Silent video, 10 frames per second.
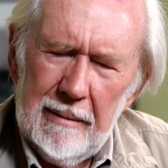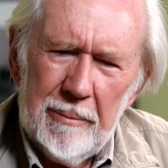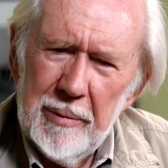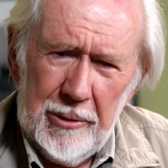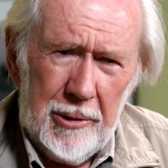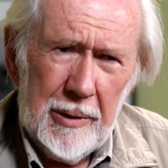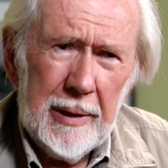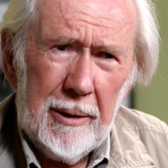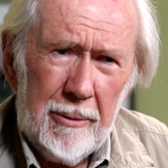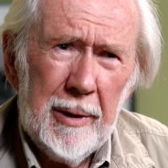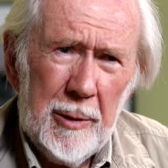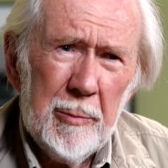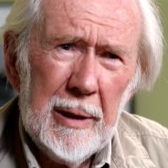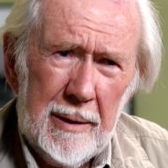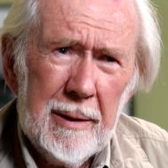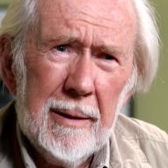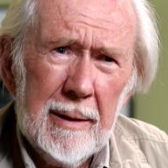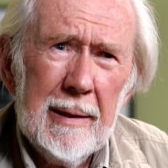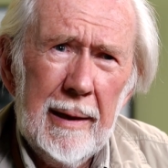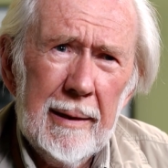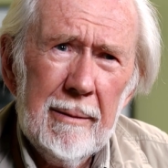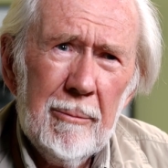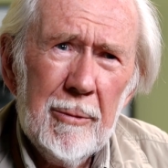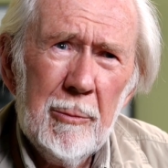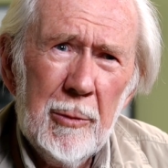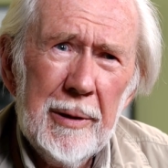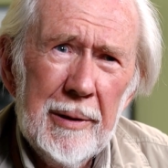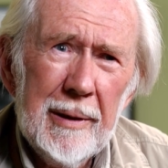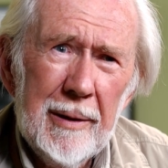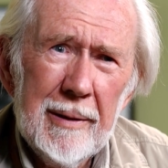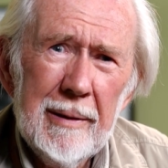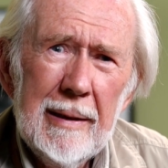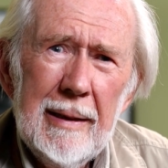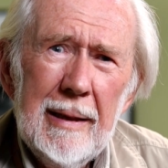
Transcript: I've been shot at quite a bit since then, one way and another.